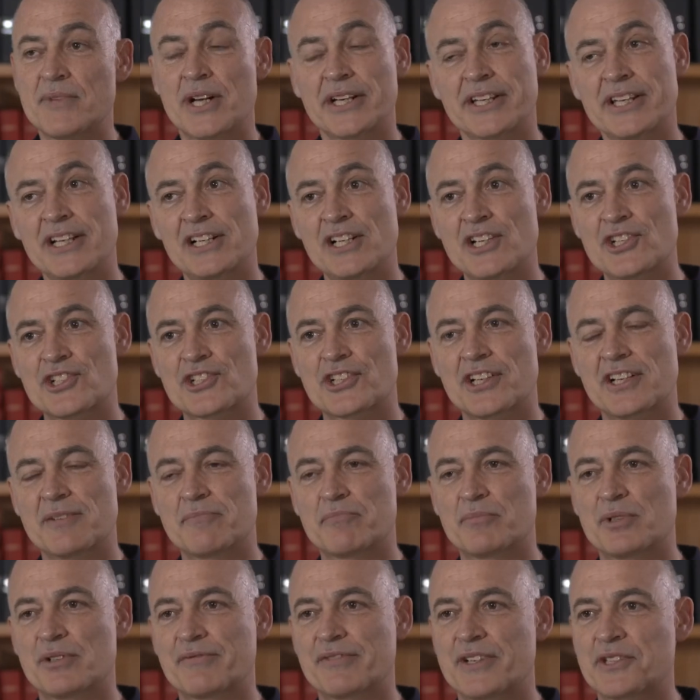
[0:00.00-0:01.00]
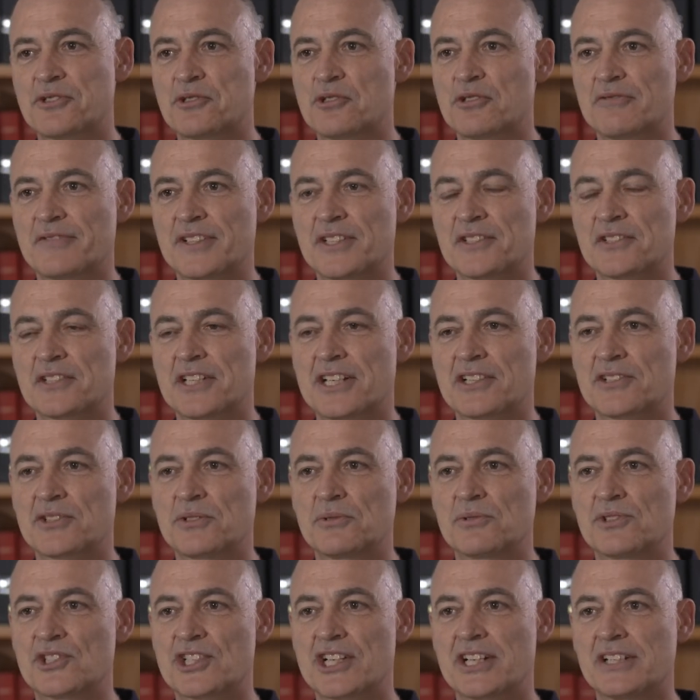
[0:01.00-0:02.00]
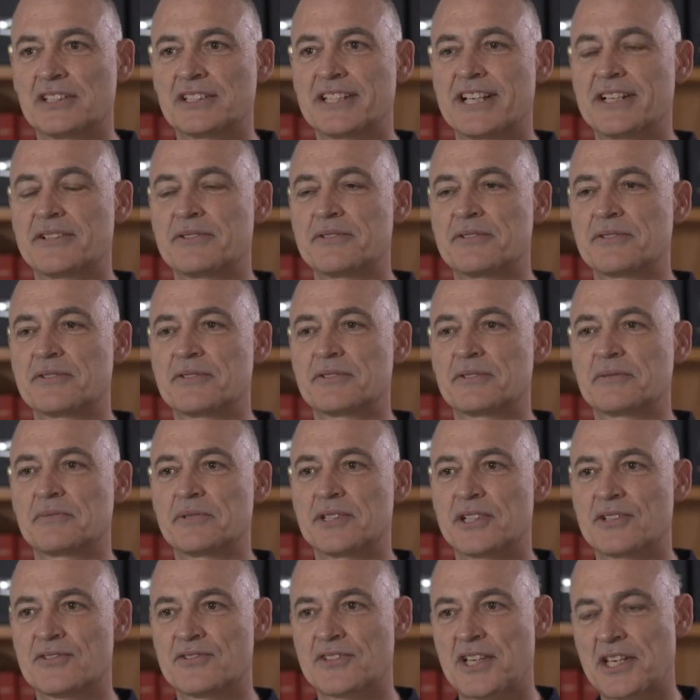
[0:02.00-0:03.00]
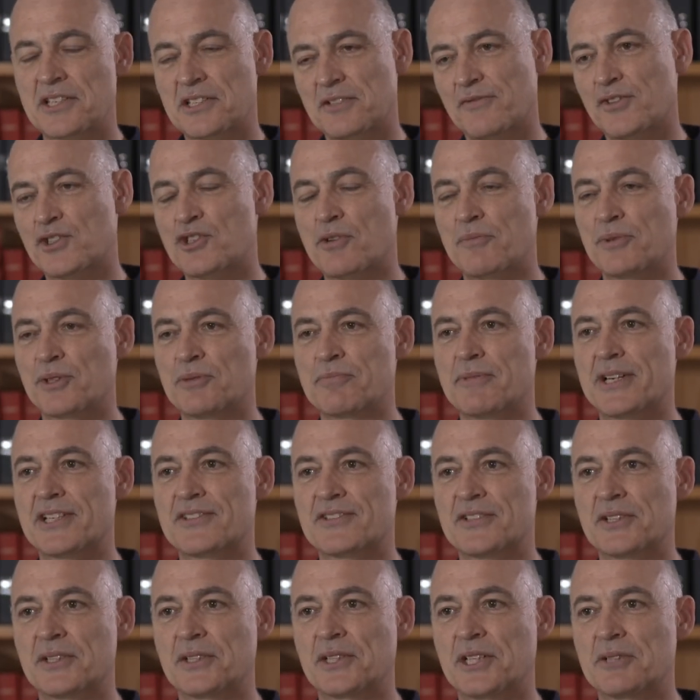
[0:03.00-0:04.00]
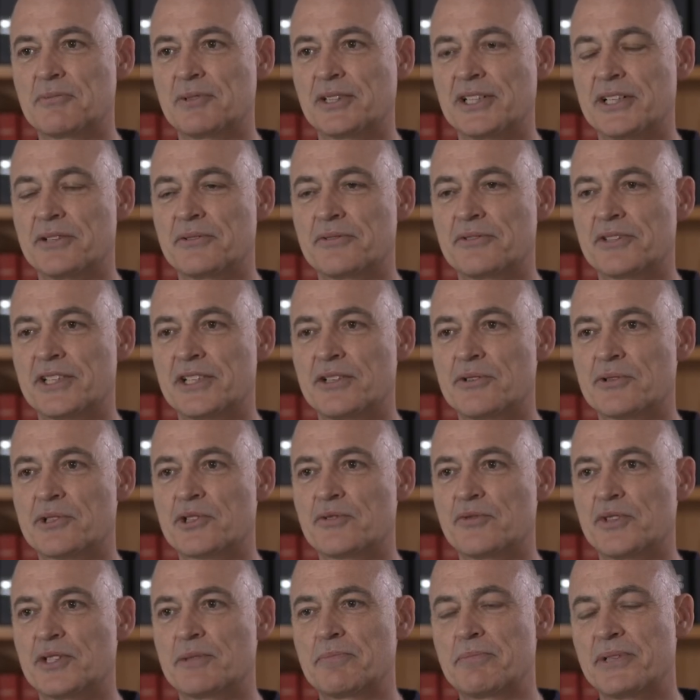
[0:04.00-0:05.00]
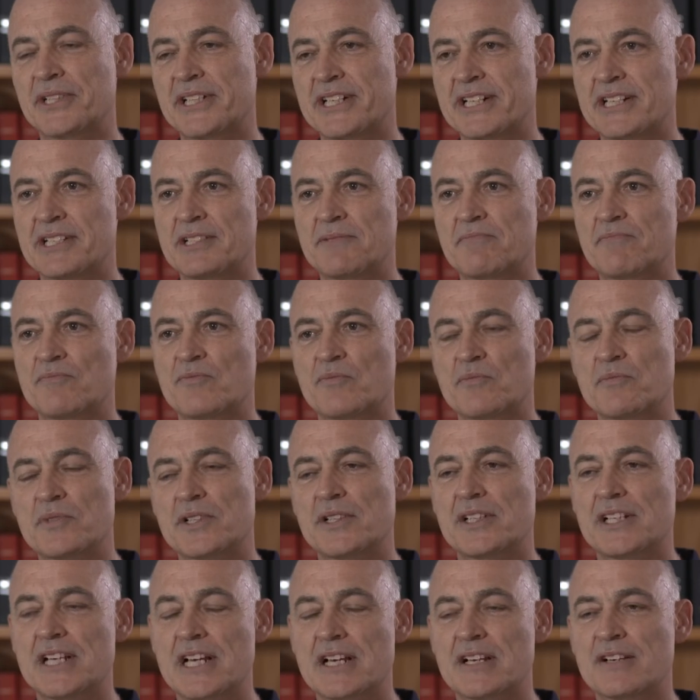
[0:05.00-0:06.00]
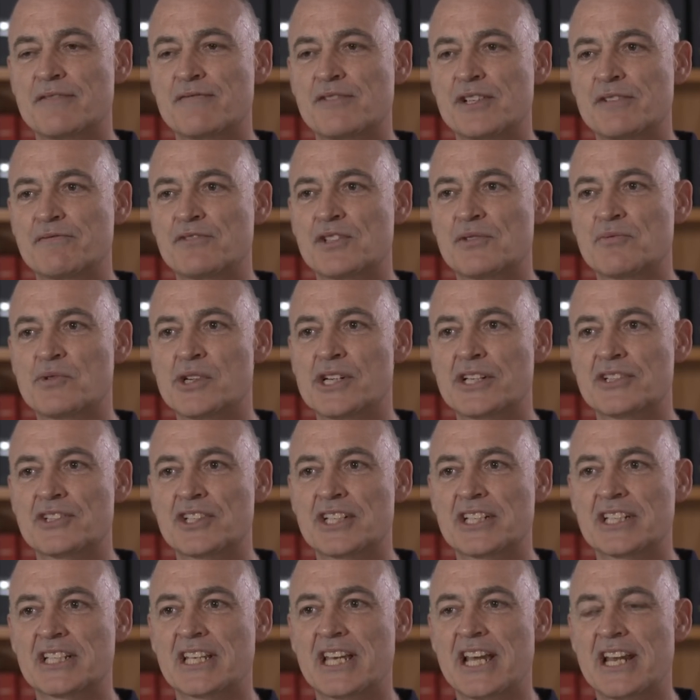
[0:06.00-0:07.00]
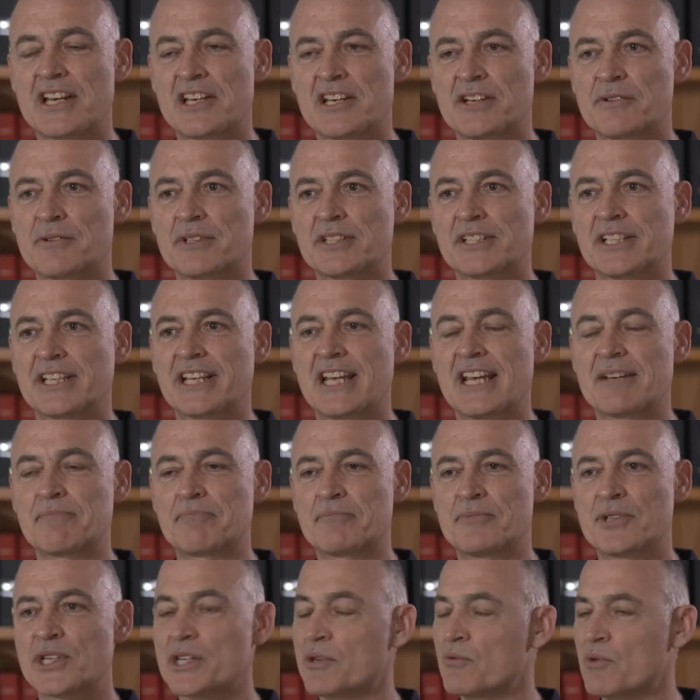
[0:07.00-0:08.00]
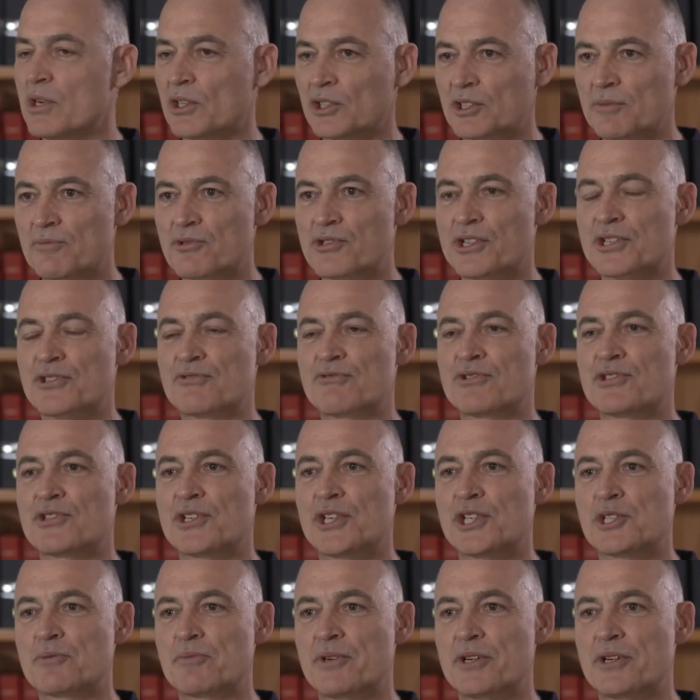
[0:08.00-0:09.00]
Mike English. I'm Professor of International Child Health with the Centre for Tropical Medicine and Global Health in Oxford, but I have lived and worked in Kenya at the KEMRI Wellcome Trust Research